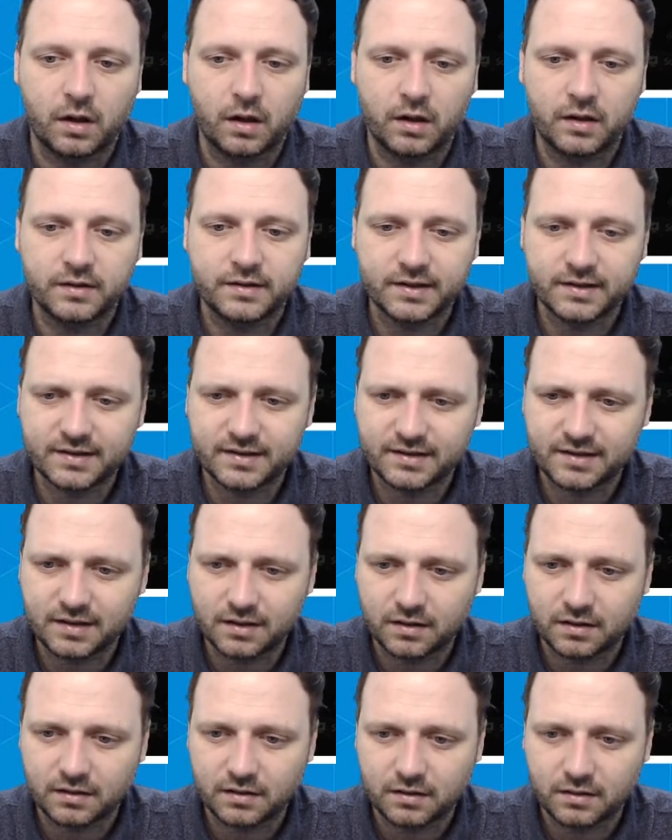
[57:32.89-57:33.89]
This
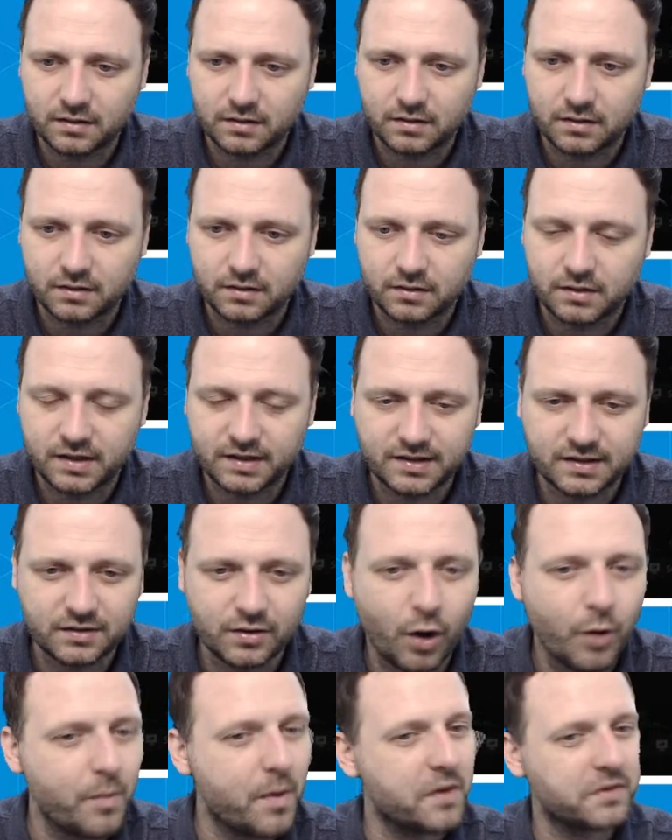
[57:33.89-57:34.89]
is
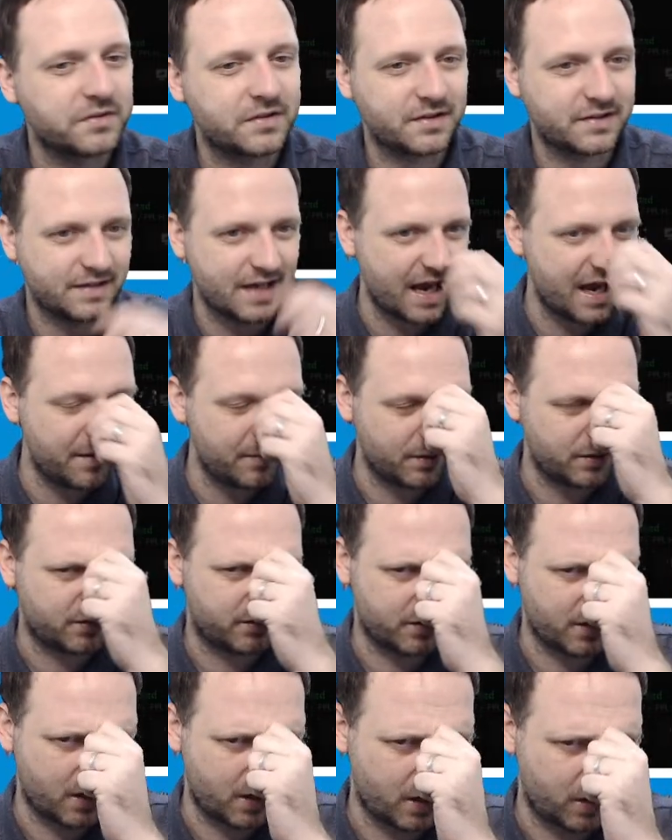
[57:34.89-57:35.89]
almost the same as
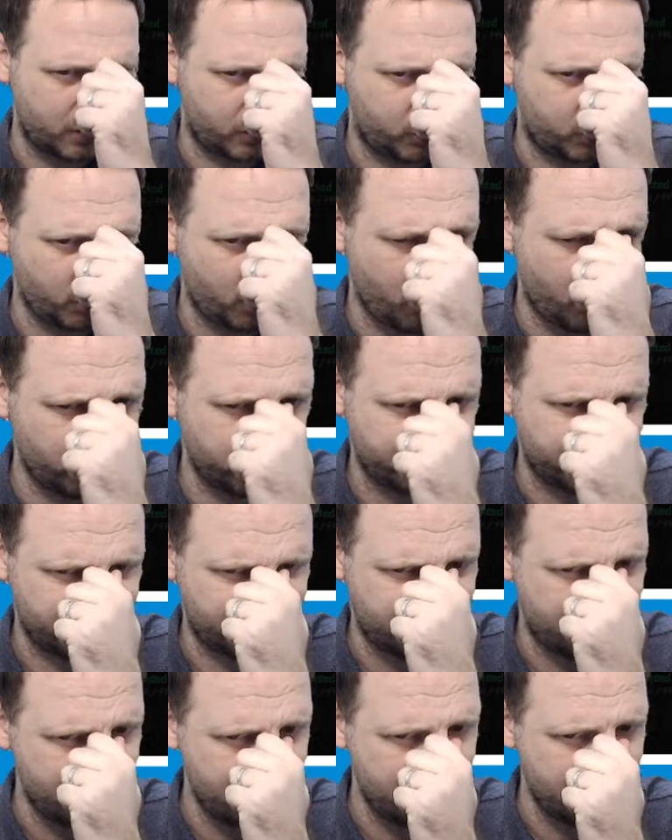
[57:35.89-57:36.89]
Shaw's,
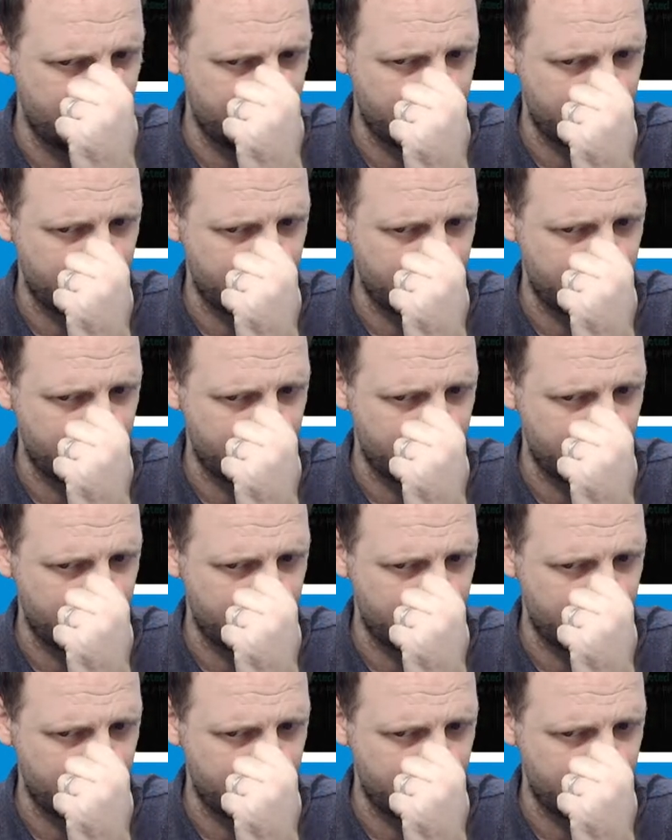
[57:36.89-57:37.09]
isn't it?